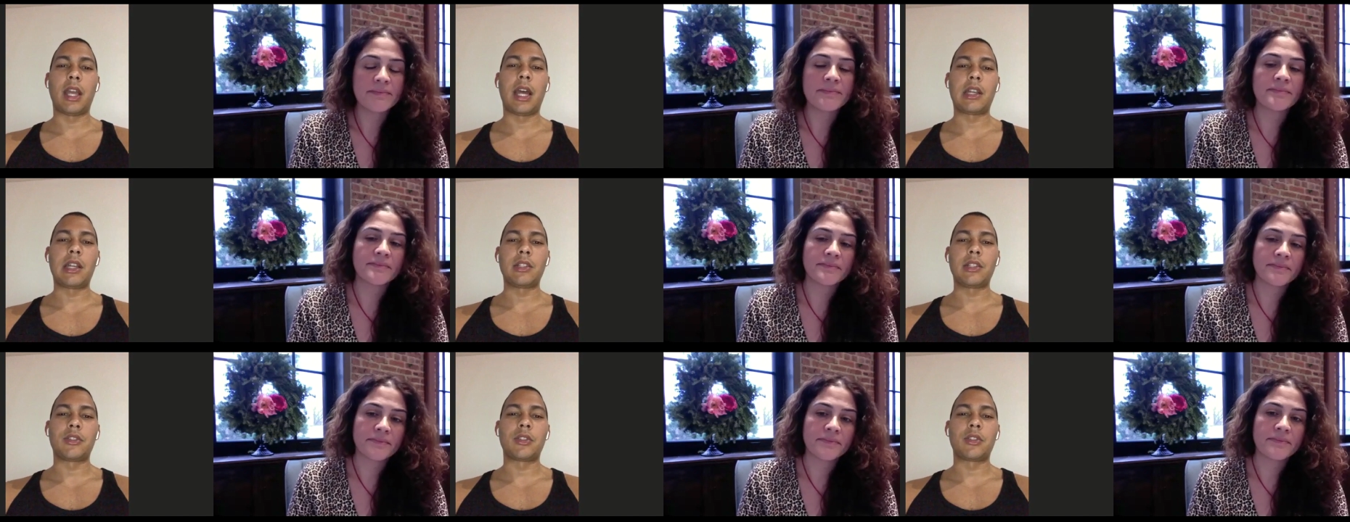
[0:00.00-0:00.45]

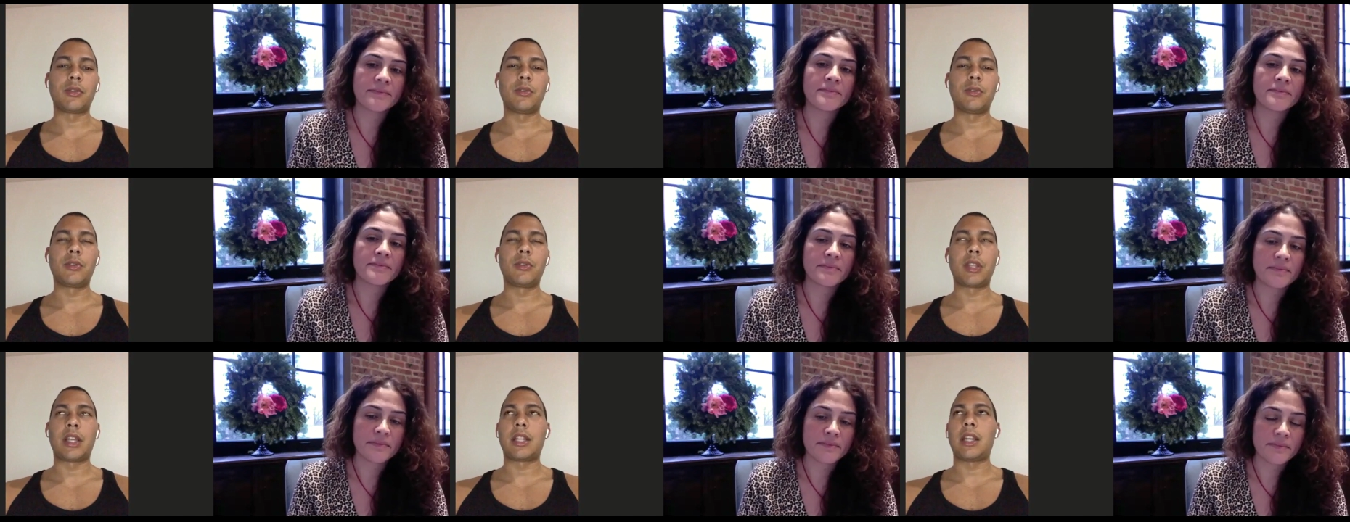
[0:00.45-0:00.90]

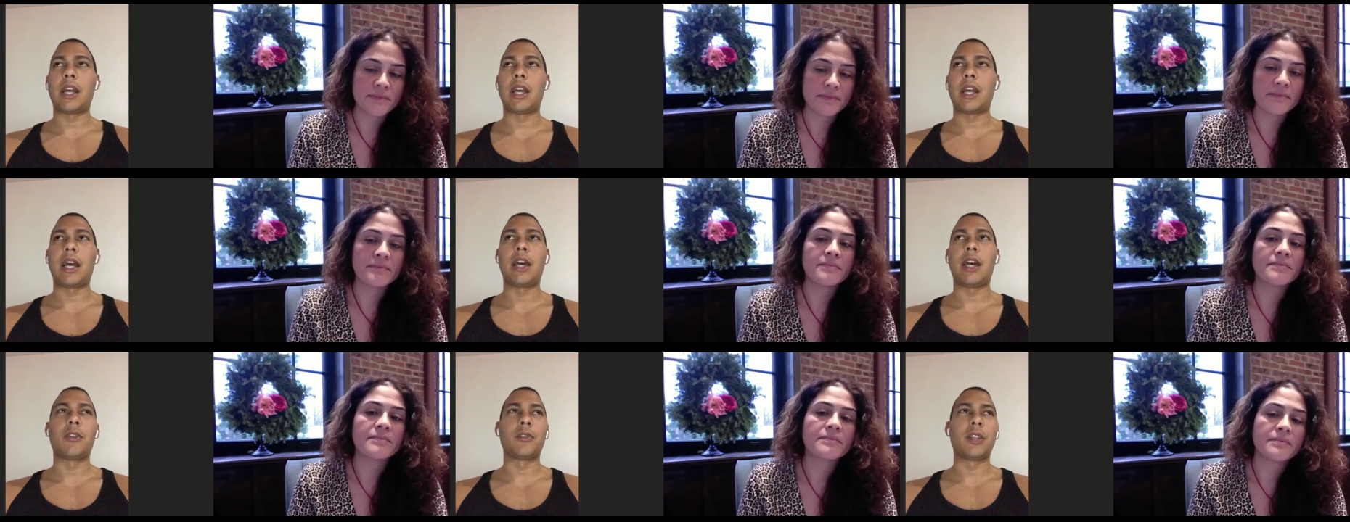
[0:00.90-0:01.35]
Speaker 1: attitude that
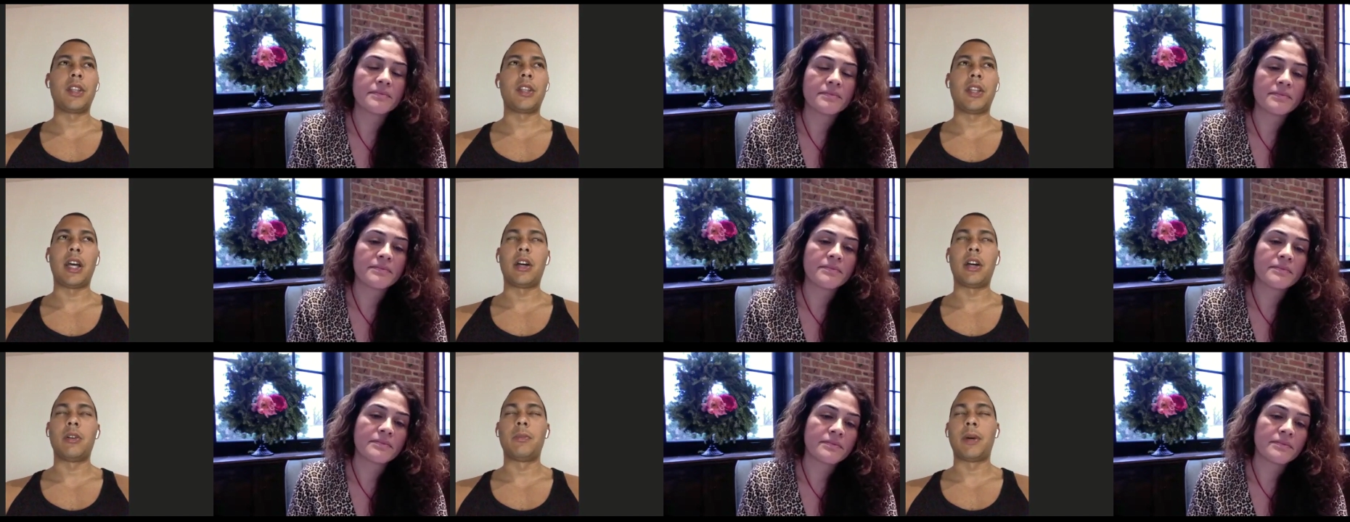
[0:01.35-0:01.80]
I don't need
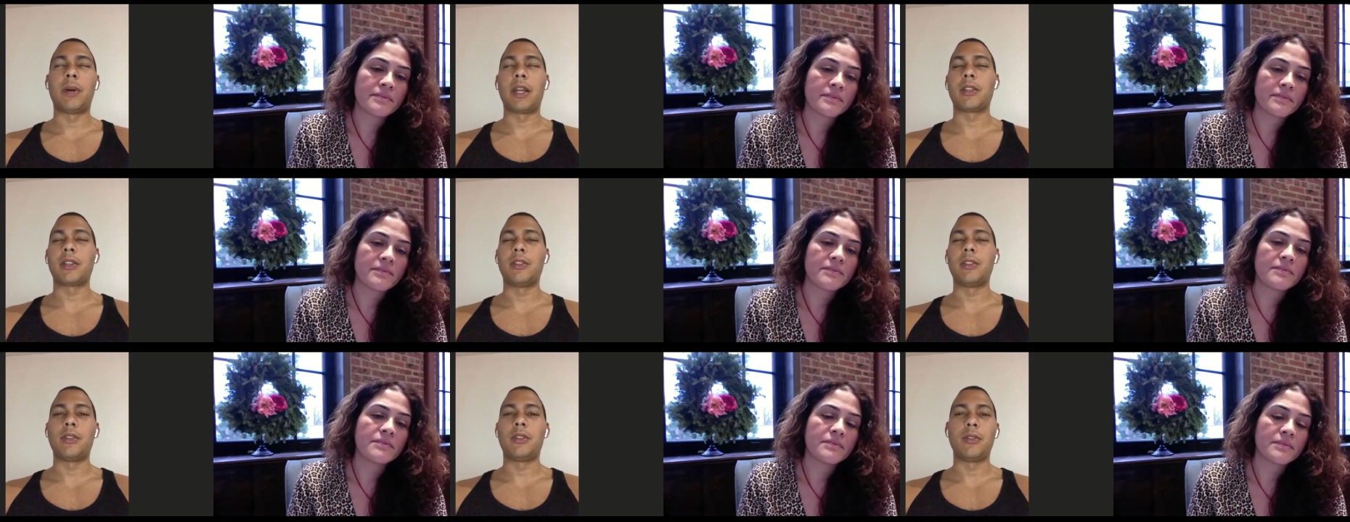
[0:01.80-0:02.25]
help, I
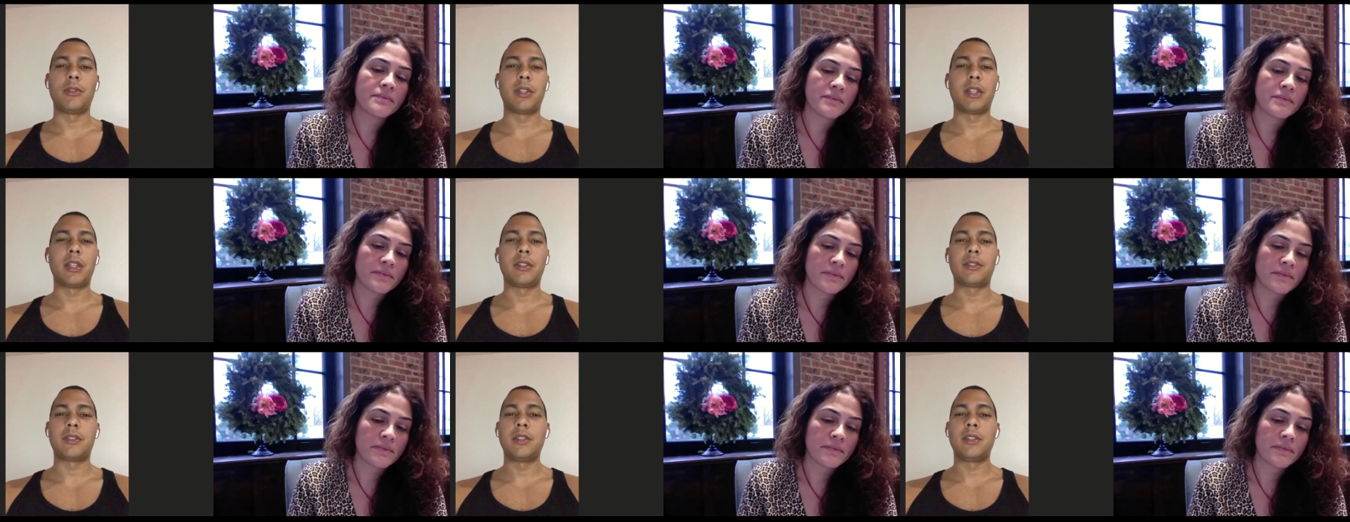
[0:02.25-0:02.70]
could do
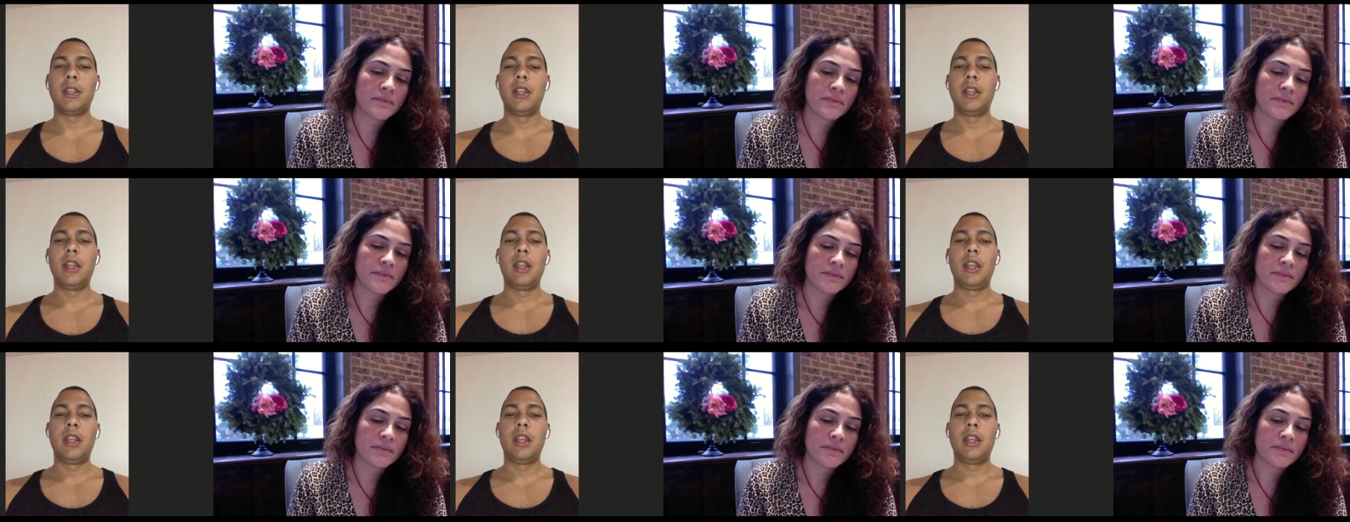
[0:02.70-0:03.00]
this,